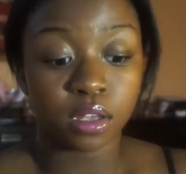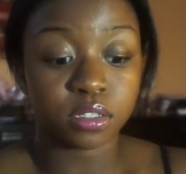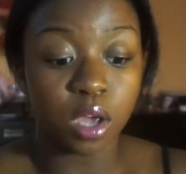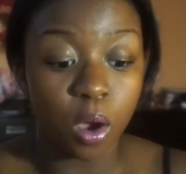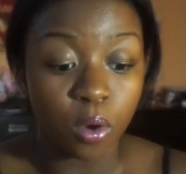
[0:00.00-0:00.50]

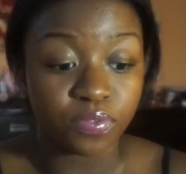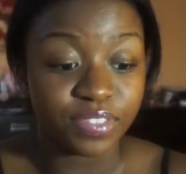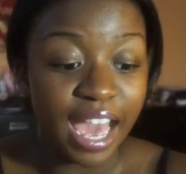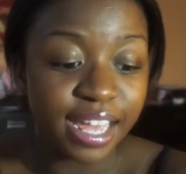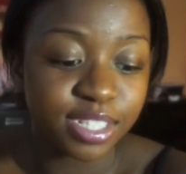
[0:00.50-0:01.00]
So,
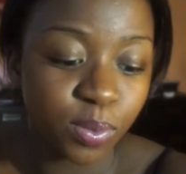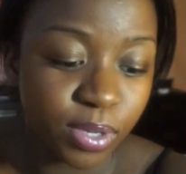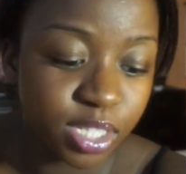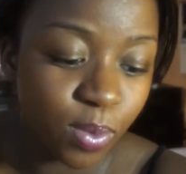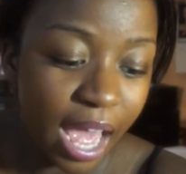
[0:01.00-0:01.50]
that is the
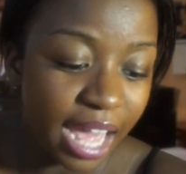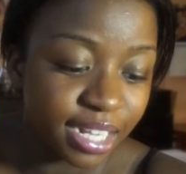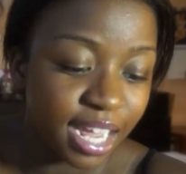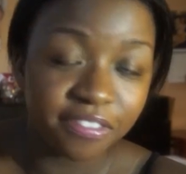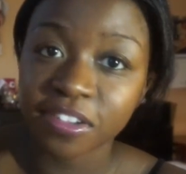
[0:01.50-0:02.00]
reason why I
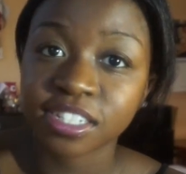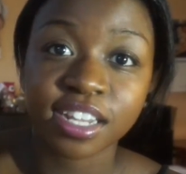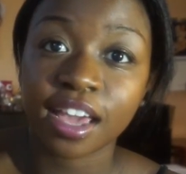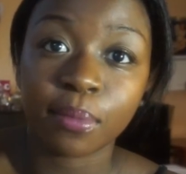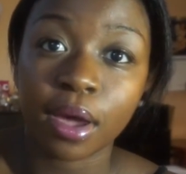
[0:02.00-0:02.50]
did not finish
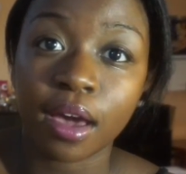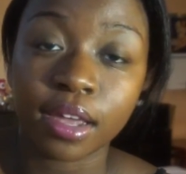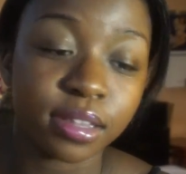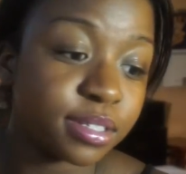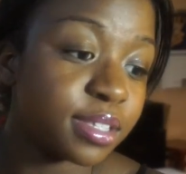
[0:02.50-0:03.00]
the
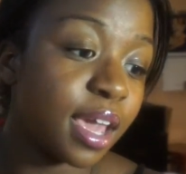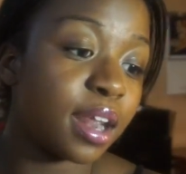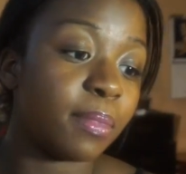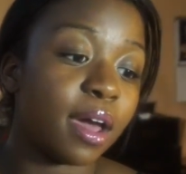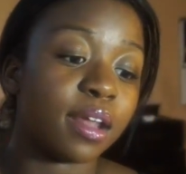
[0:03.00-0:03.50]
antibiotic. This is the
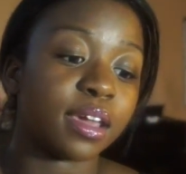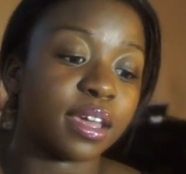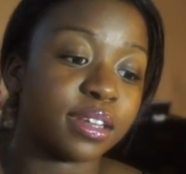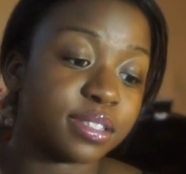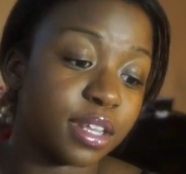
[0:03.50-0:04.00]
antibiotic,
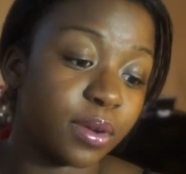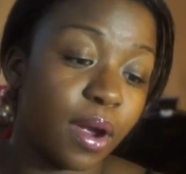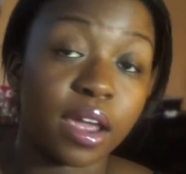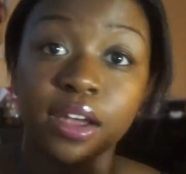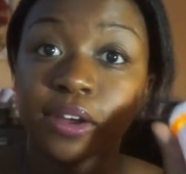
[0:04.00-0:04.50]
and it's sitting
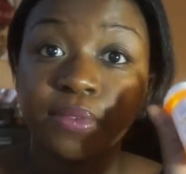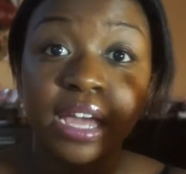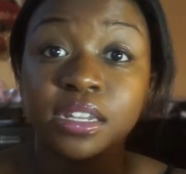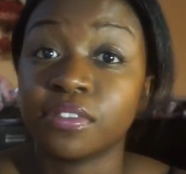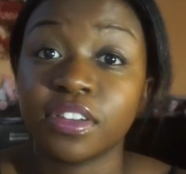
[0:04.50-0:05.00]
right here.
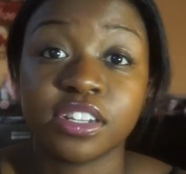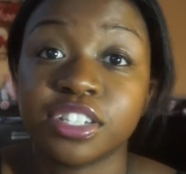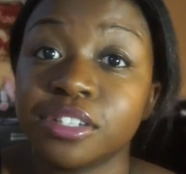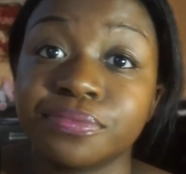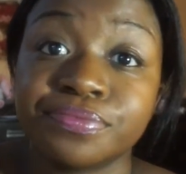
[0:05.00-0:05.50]
I didn't
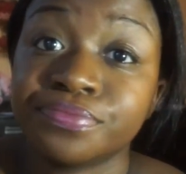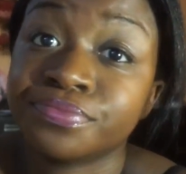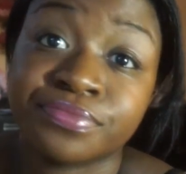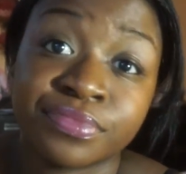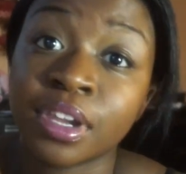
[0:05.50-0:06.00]
finish it.
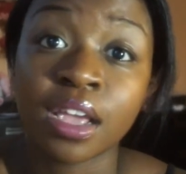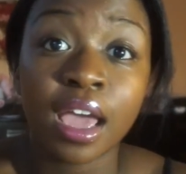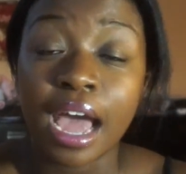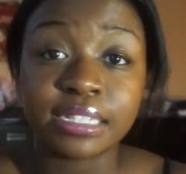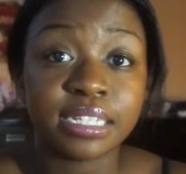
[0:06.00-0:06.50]

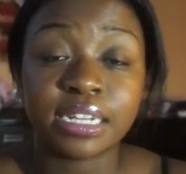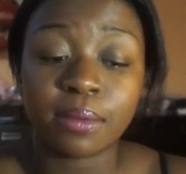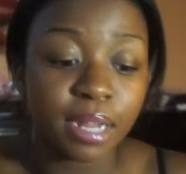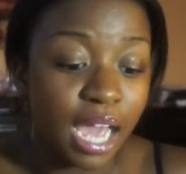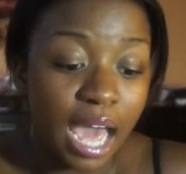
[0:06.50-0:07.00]
I didn't.
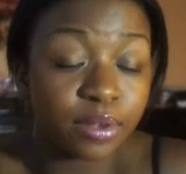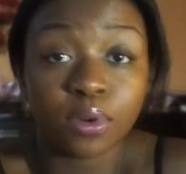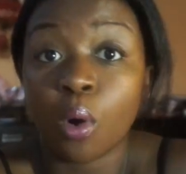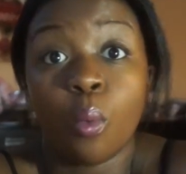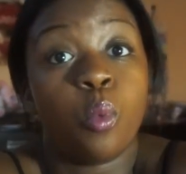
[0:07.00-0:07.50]
I'm like, I don't
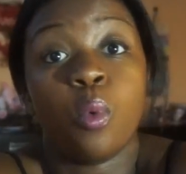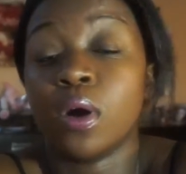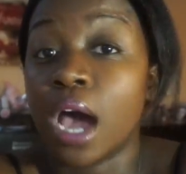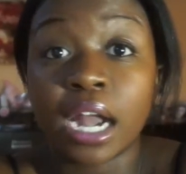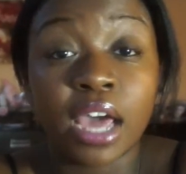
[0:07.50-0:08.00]
know
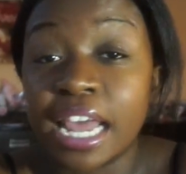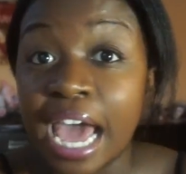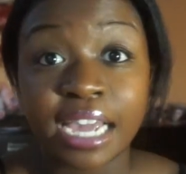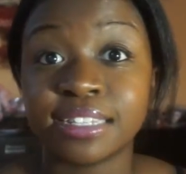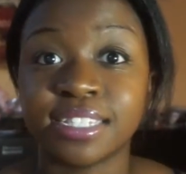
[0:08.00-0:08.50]
what, and
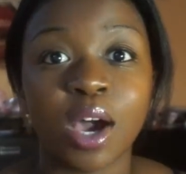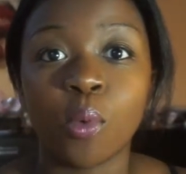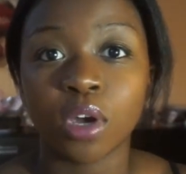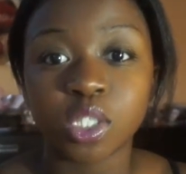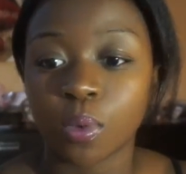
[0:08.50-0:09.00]
I couldn't tell
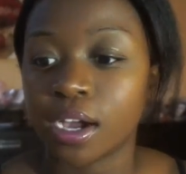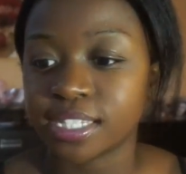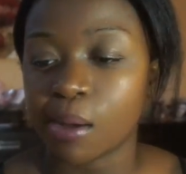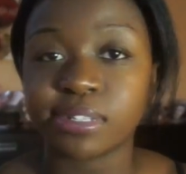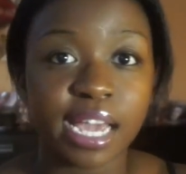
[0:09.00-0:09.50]
which one
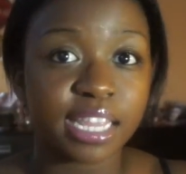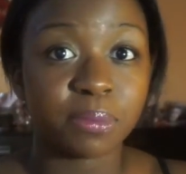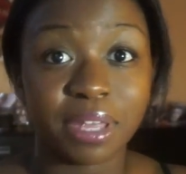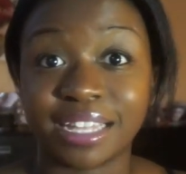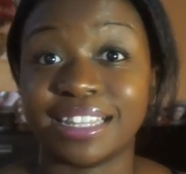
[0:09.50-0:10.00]
because I was taking
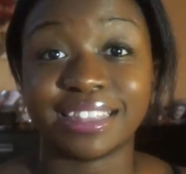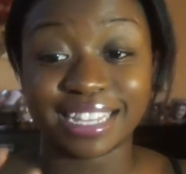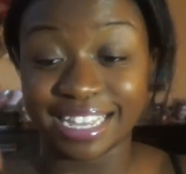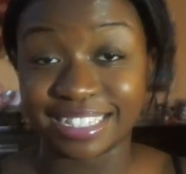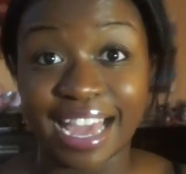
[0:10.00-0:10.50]
them at
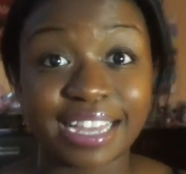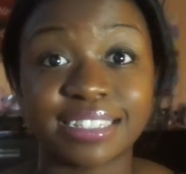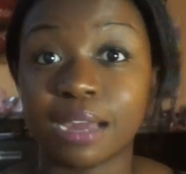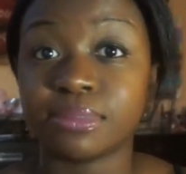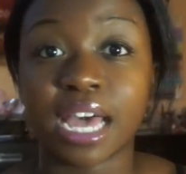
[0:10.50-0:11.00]
the exact
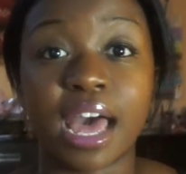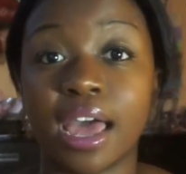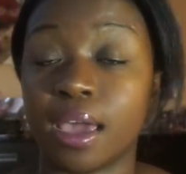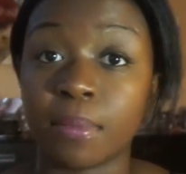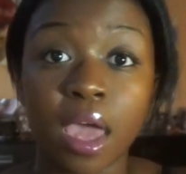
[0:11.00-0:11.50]
same
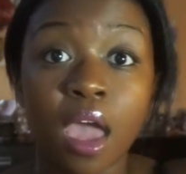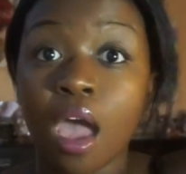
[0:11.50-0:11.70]
time.